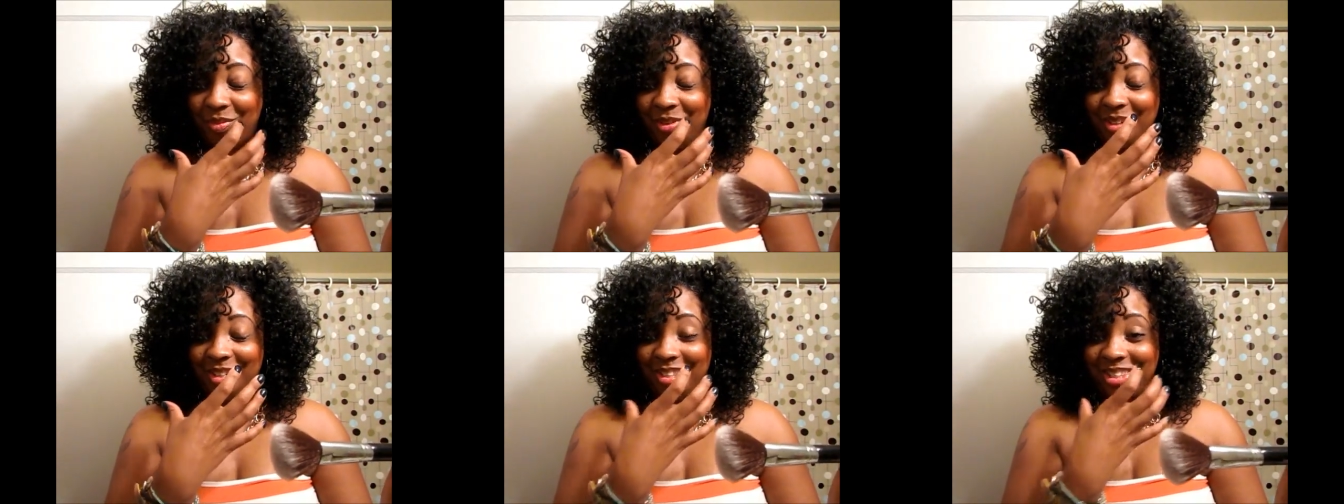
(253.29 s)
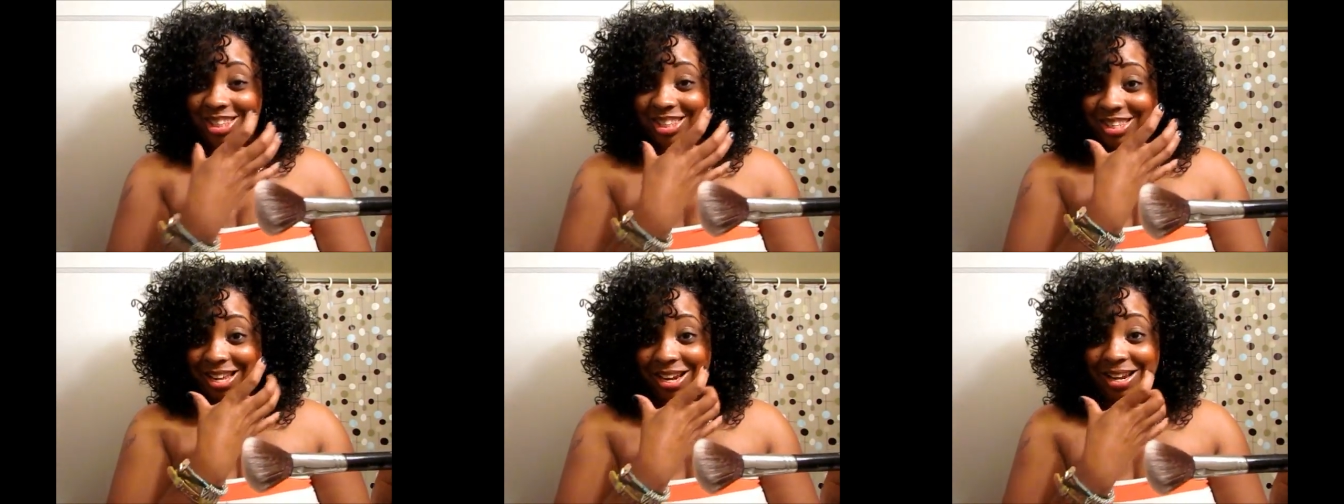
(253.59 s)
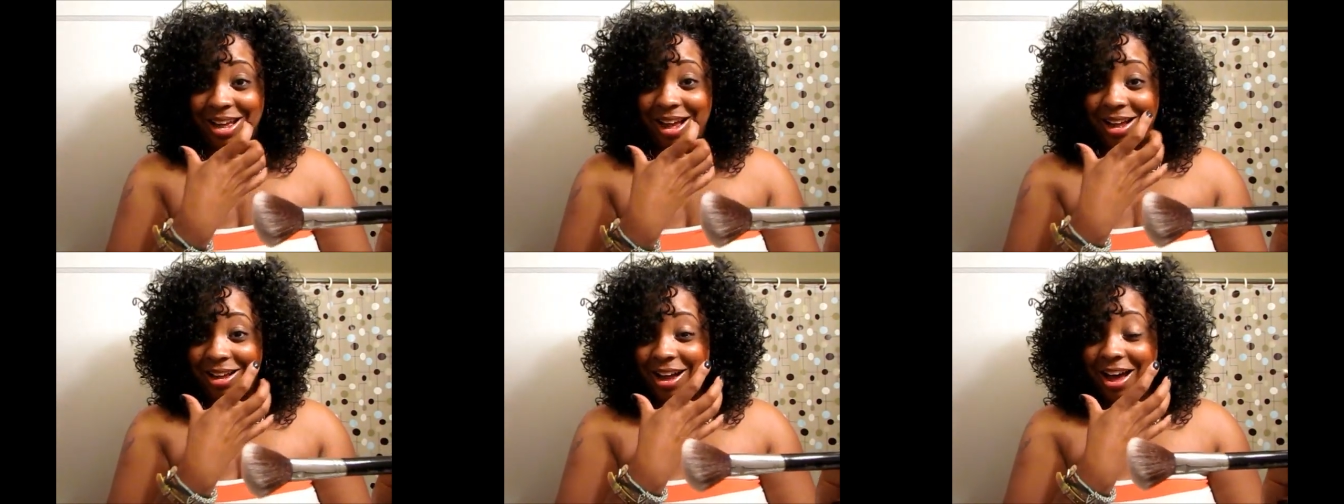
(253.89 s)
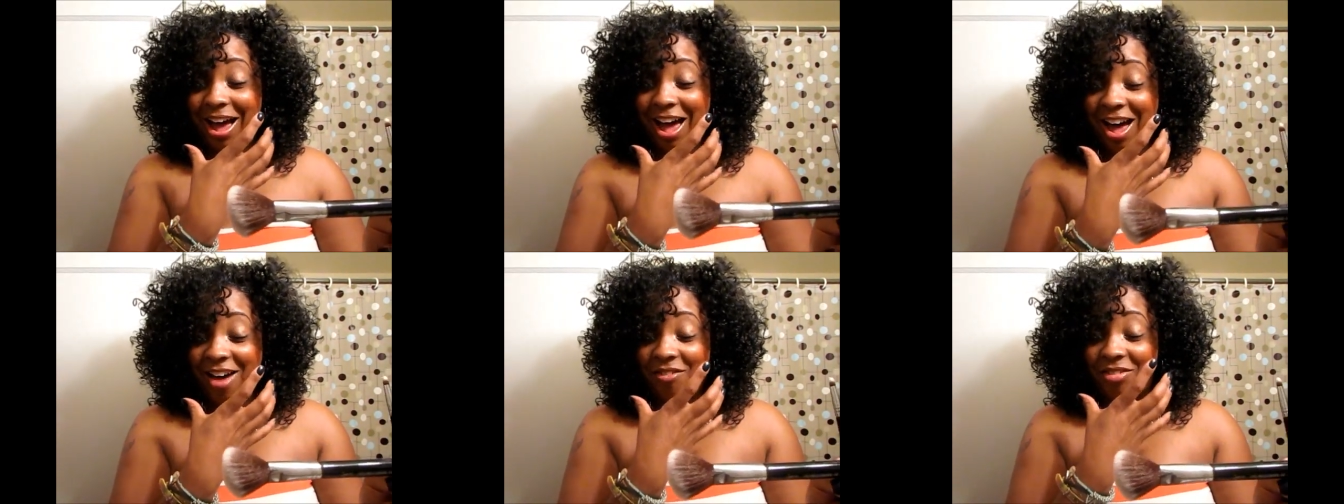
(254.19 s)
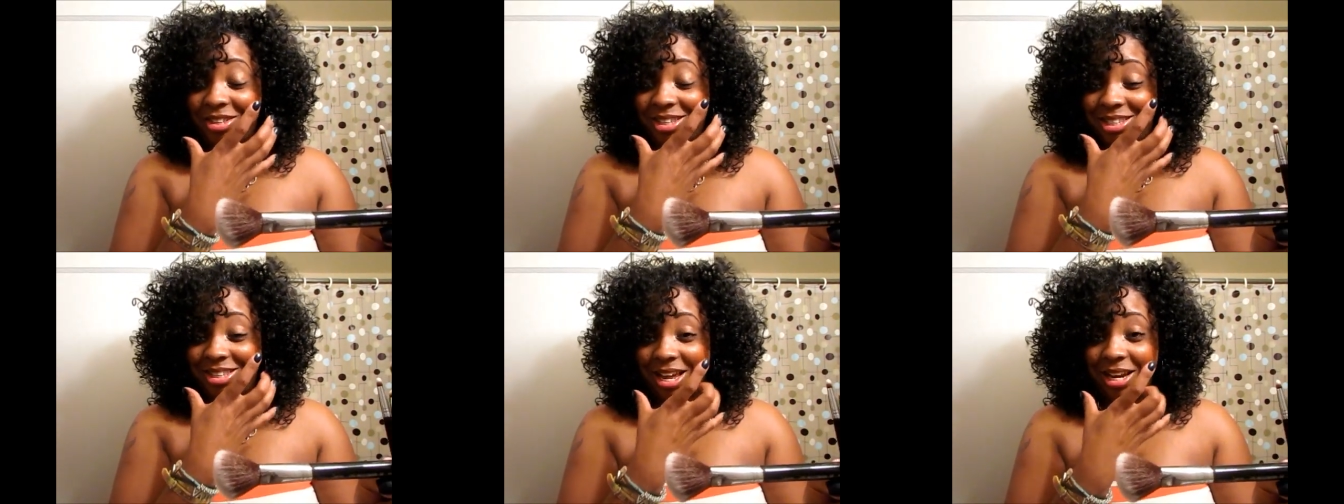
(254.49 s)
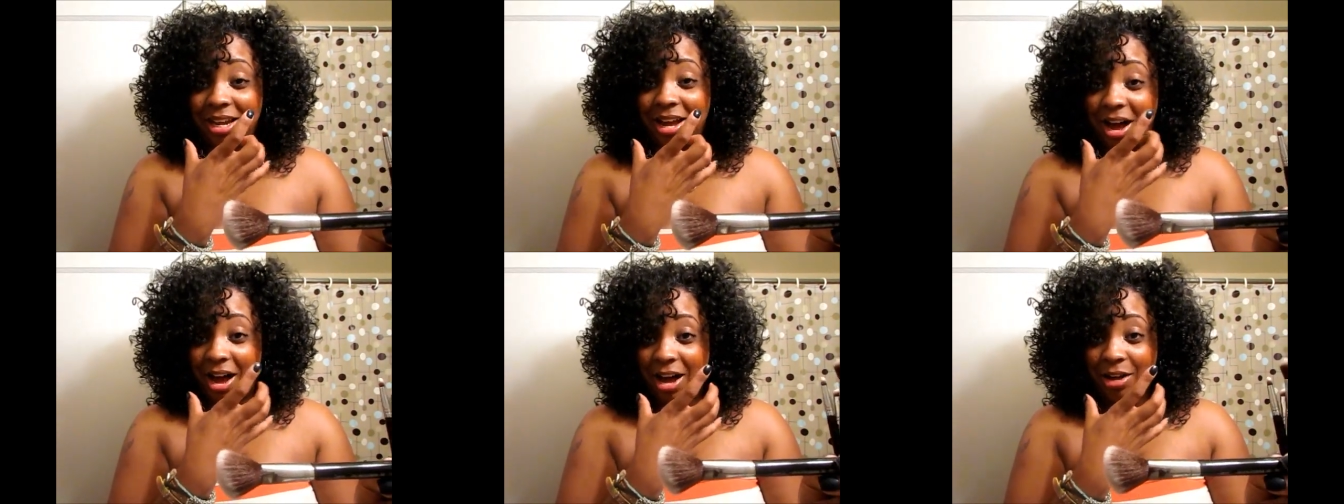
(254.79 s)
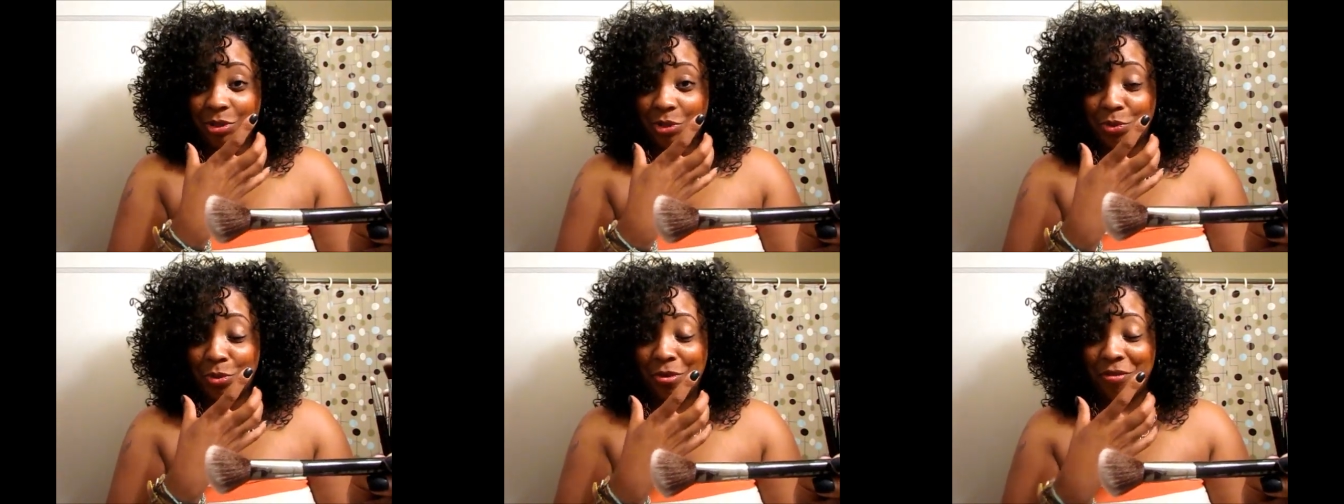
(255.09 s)
a set
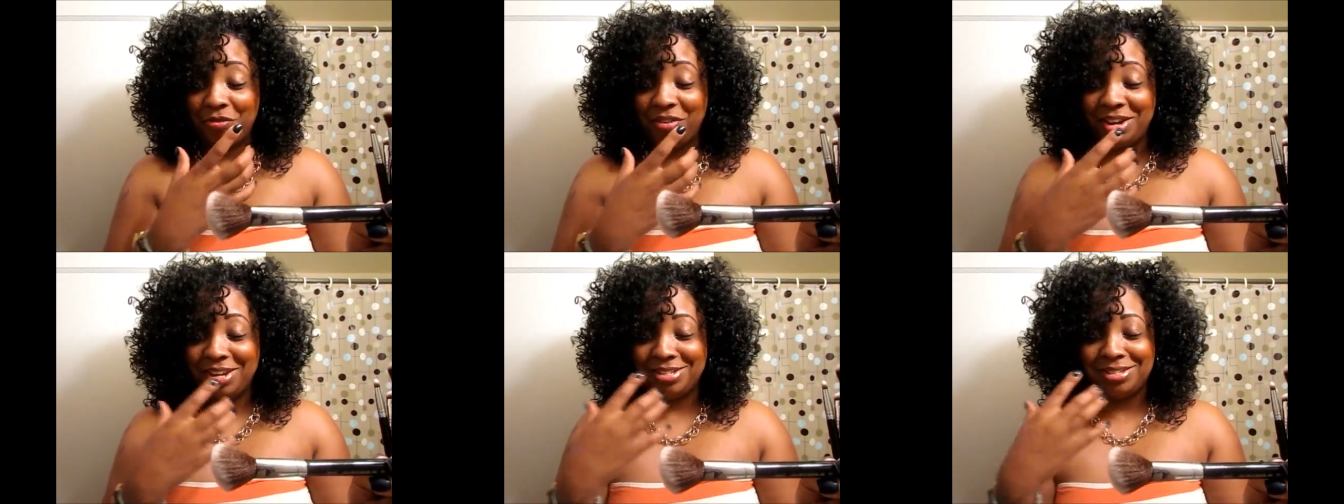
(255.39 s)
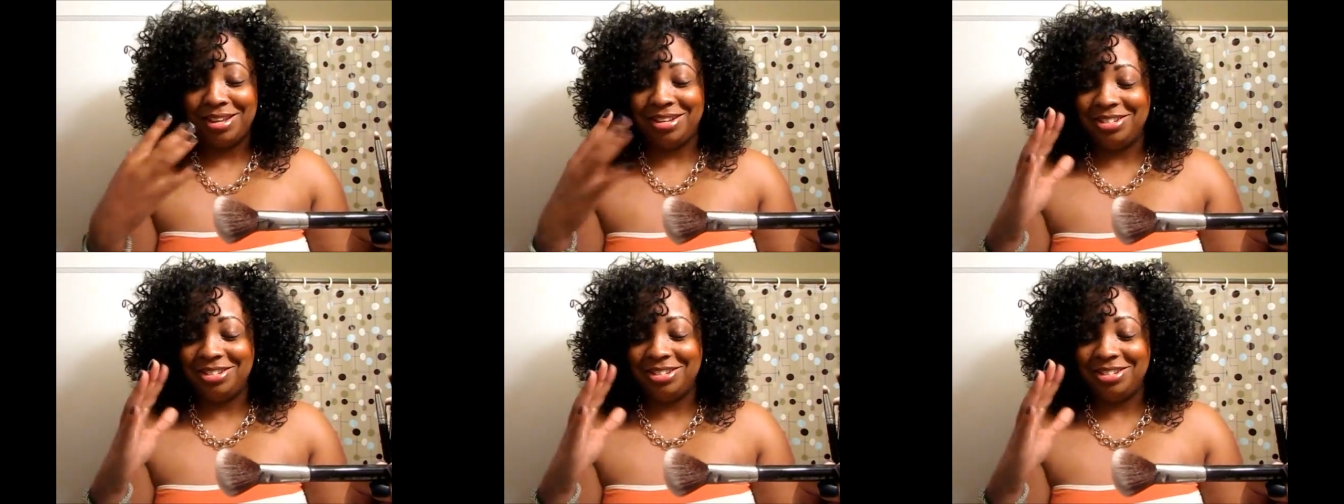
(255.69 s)
contour face.